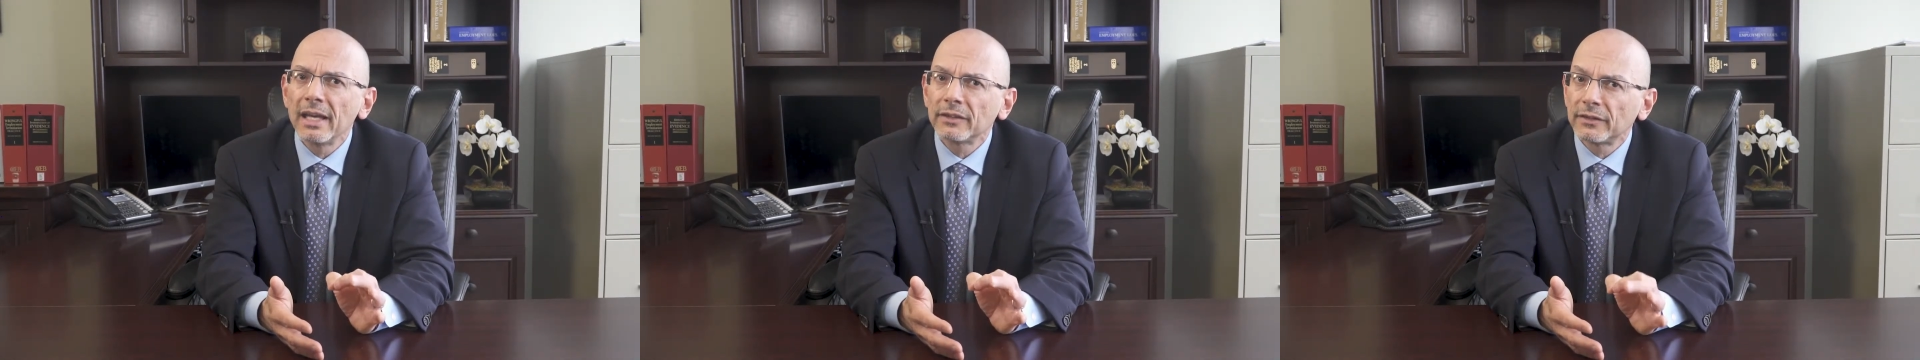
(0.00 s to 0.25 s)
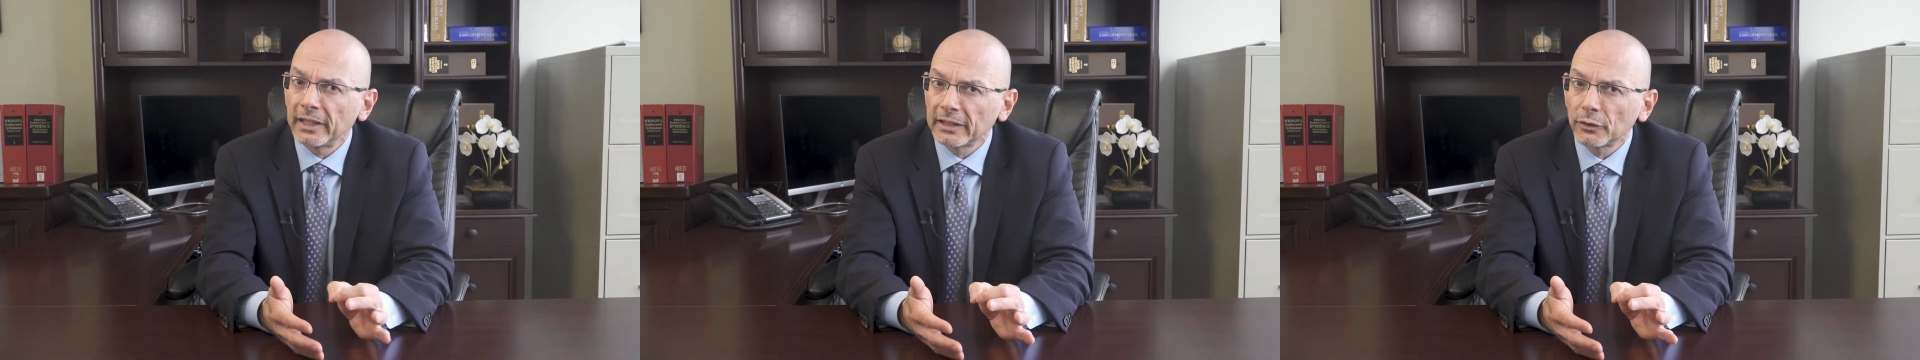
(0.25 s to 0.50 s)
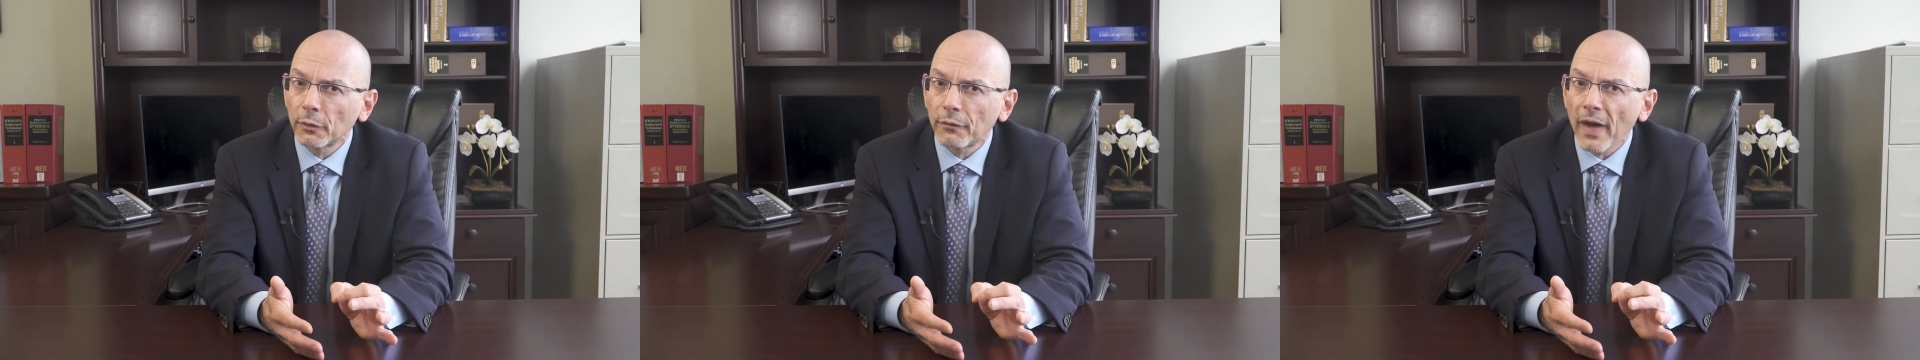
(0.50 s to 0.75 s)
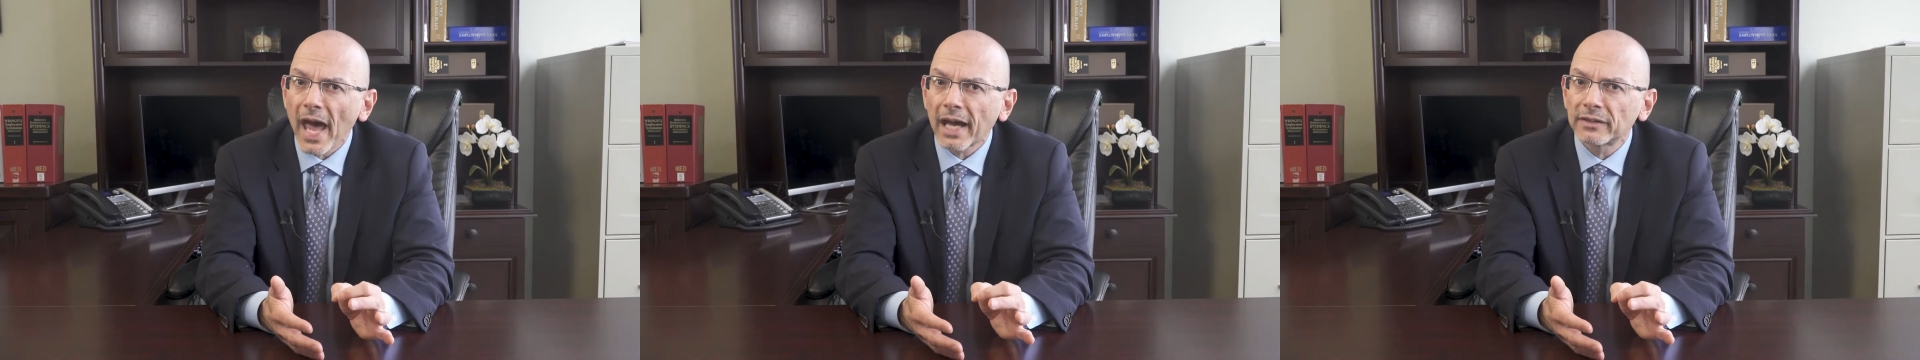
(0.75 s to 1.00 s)
Stick to the
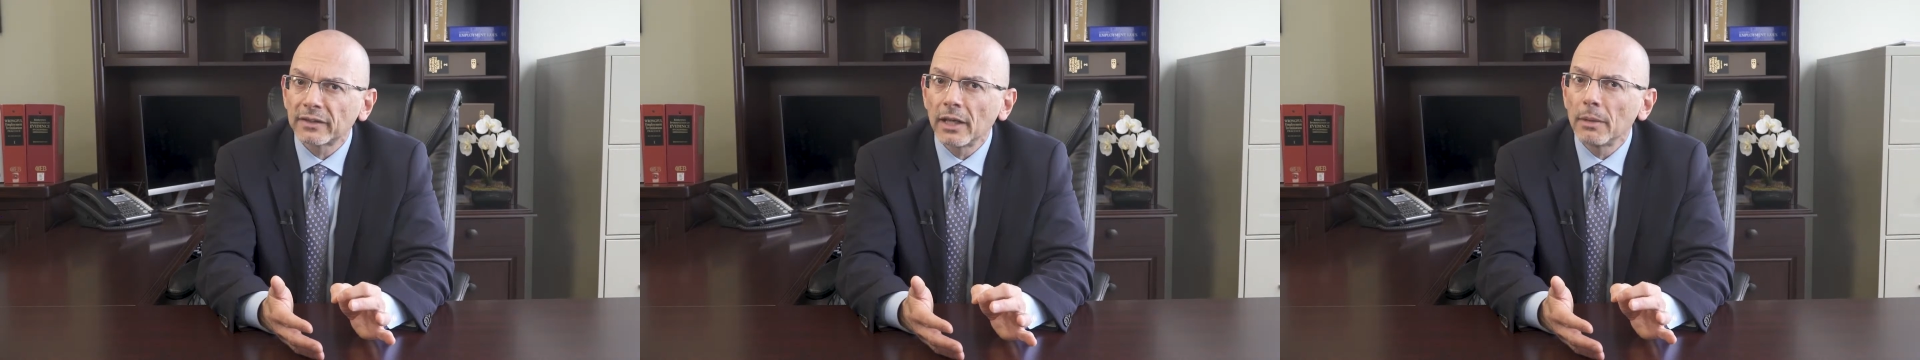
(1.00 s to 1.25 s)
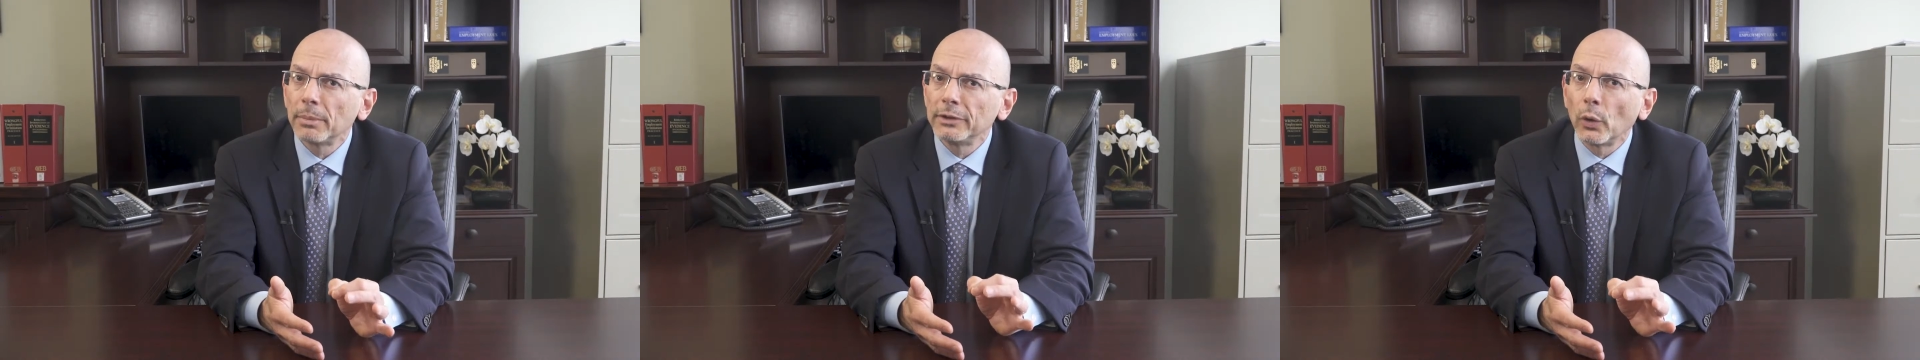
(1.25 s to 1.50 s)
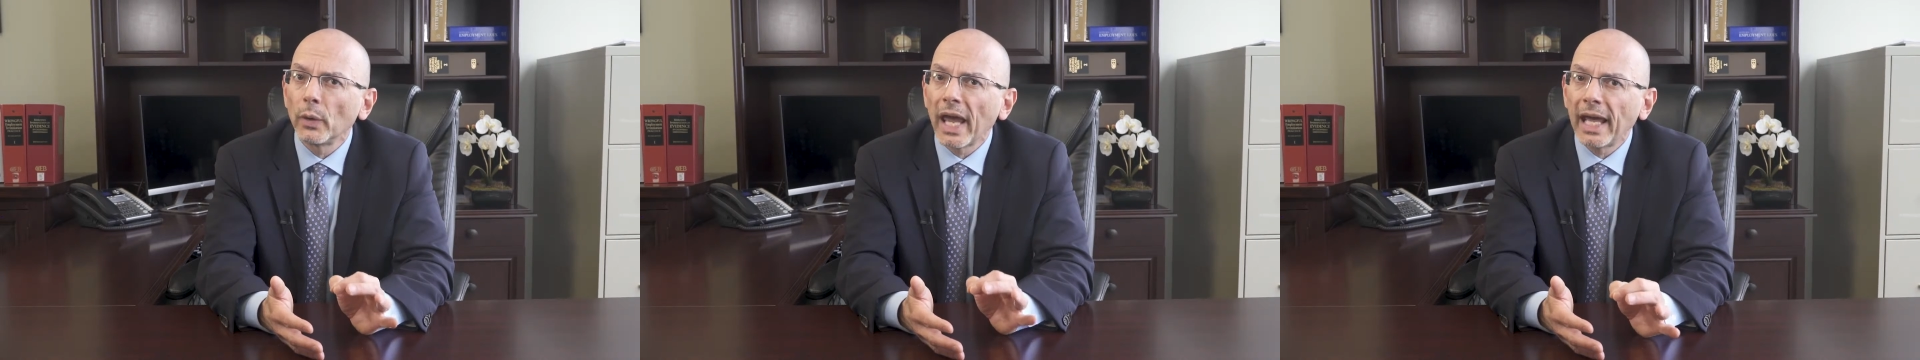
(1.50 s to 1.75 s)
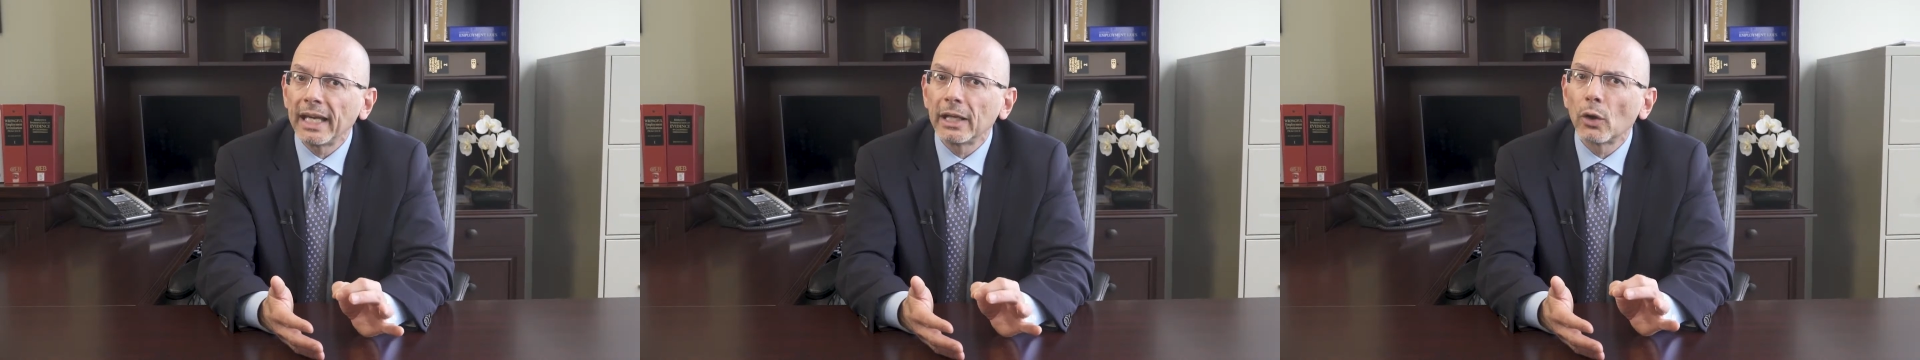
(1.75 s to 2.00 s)
facts, but don't
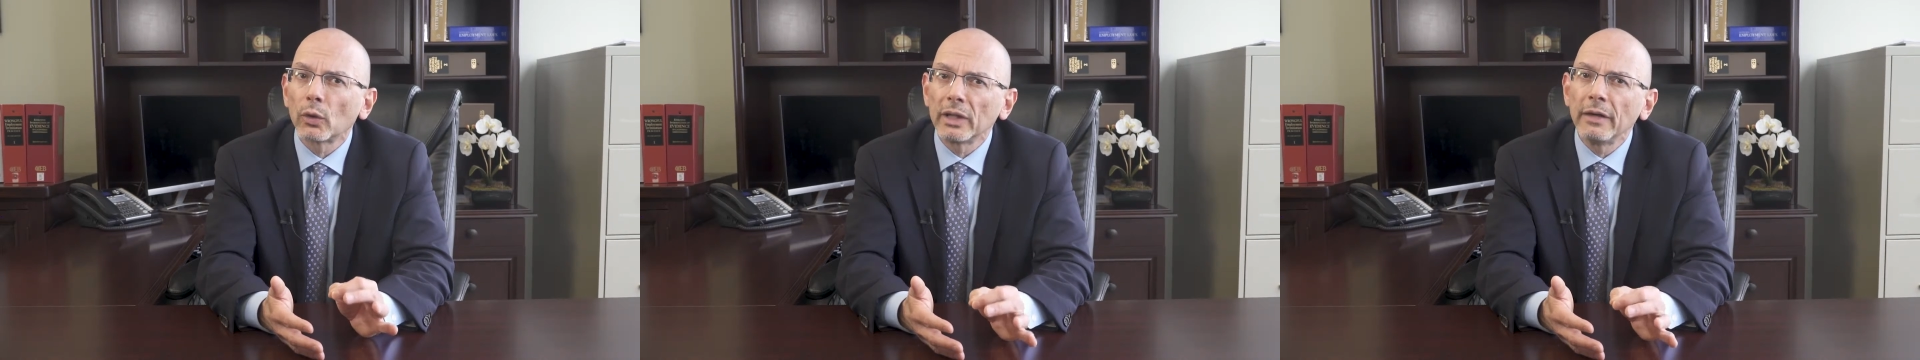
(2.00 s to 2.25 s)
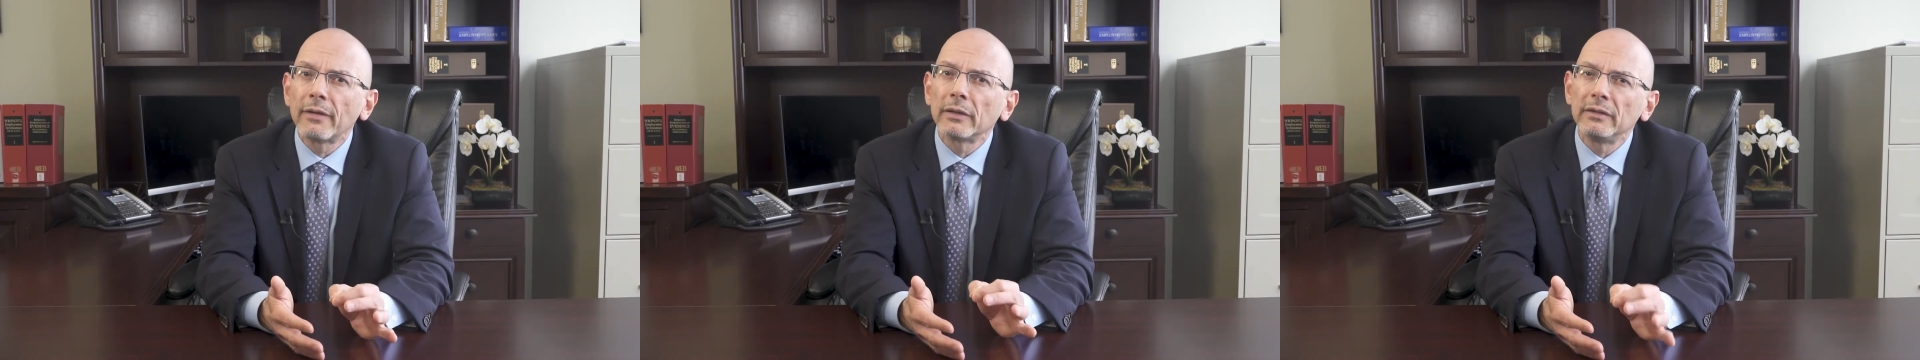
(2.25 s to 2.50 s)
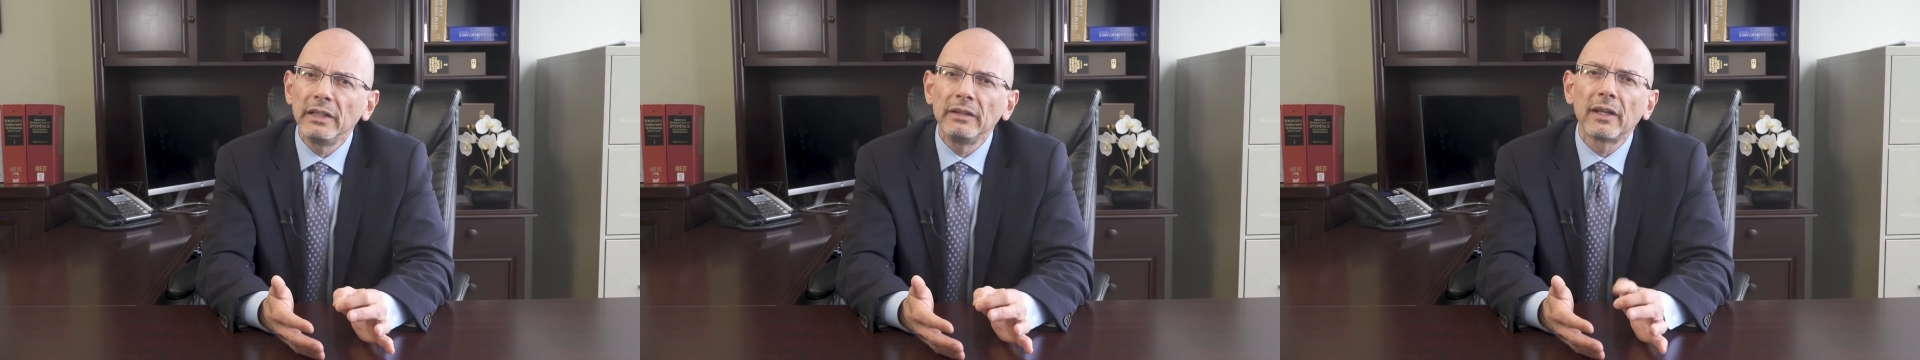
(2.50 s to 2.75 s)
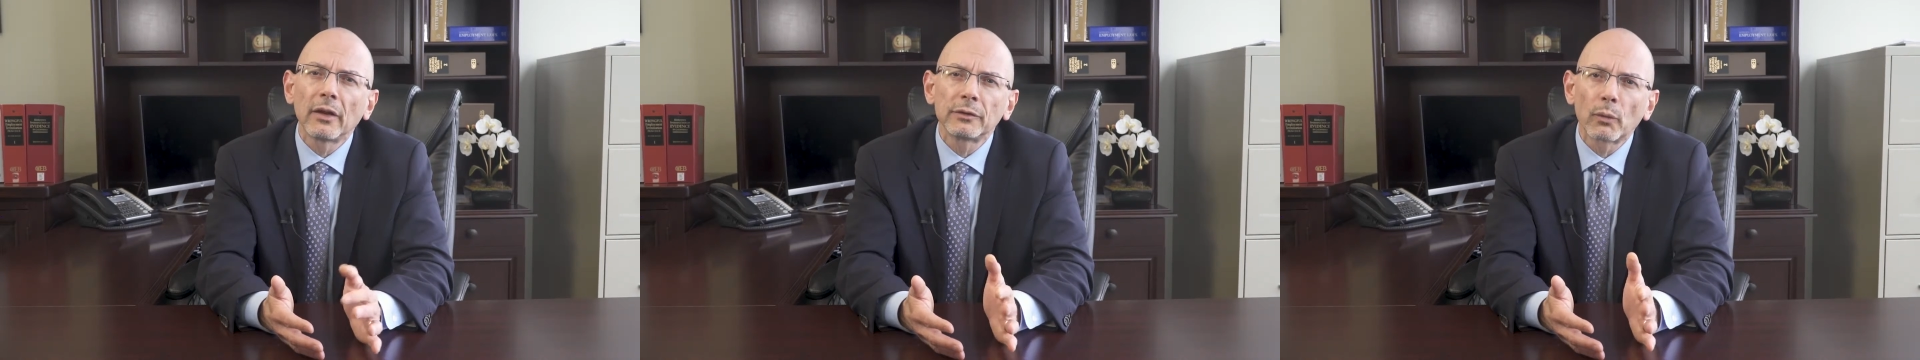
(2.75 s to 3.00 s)
edit or leave out
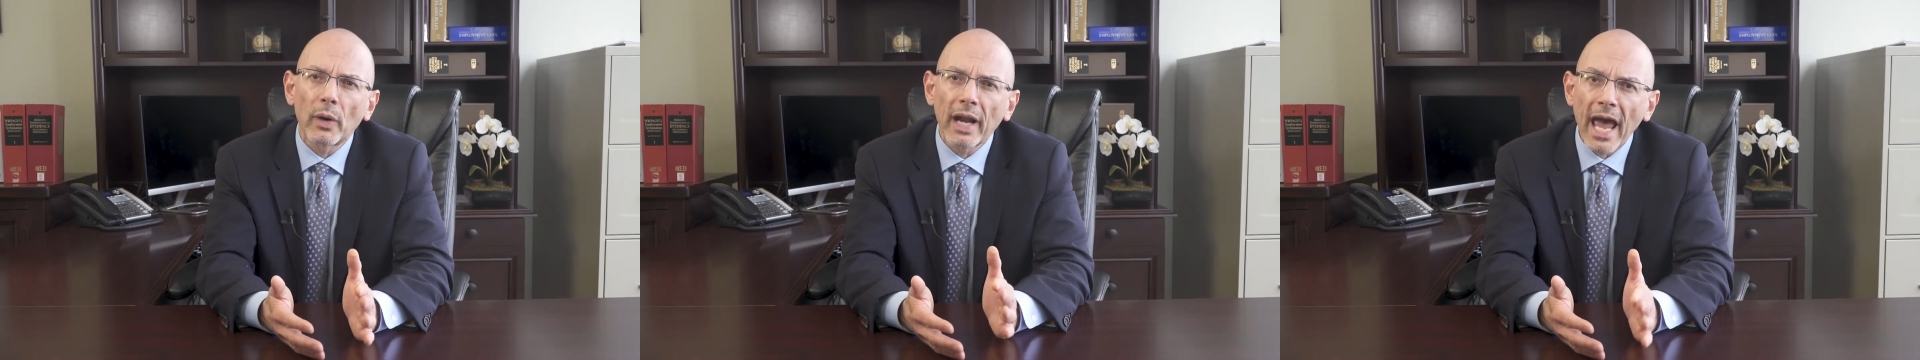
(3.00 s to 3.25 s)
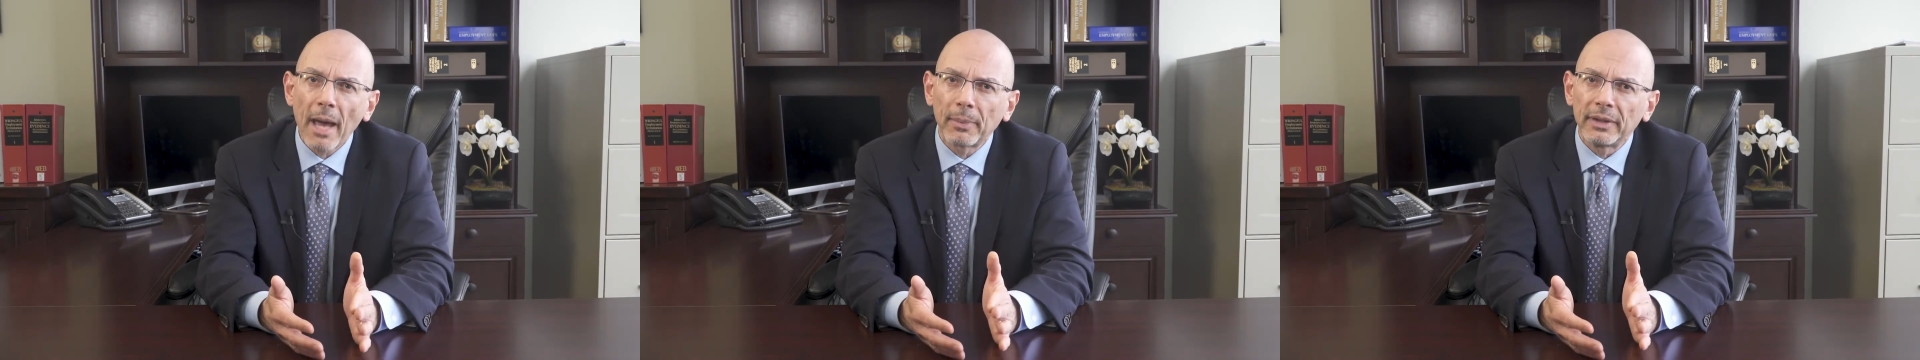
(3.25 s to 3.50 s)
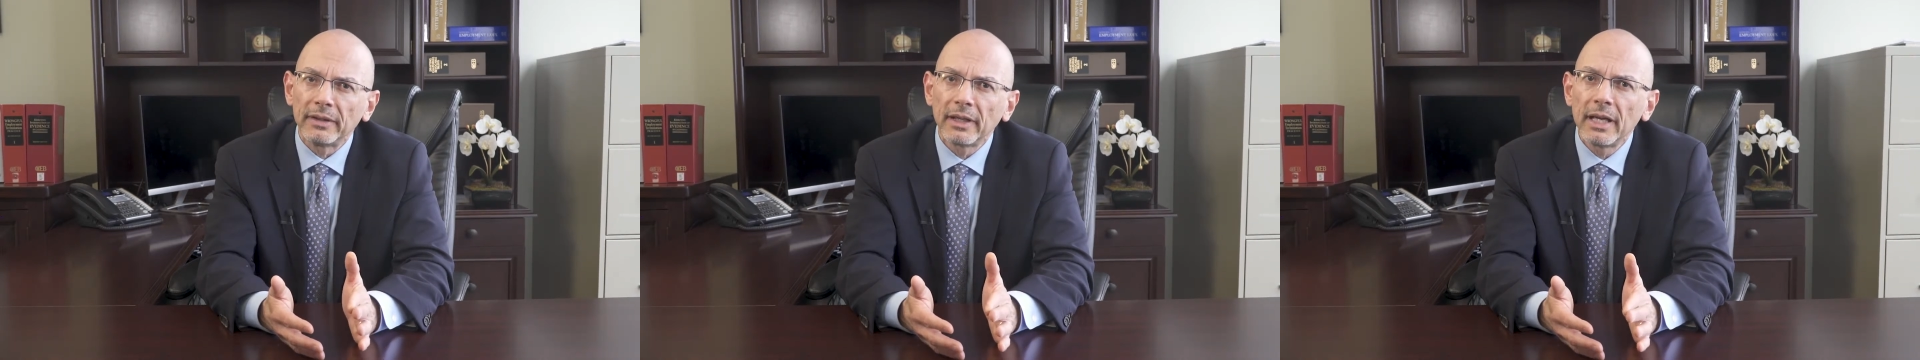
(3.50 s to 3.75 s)
details of what happened.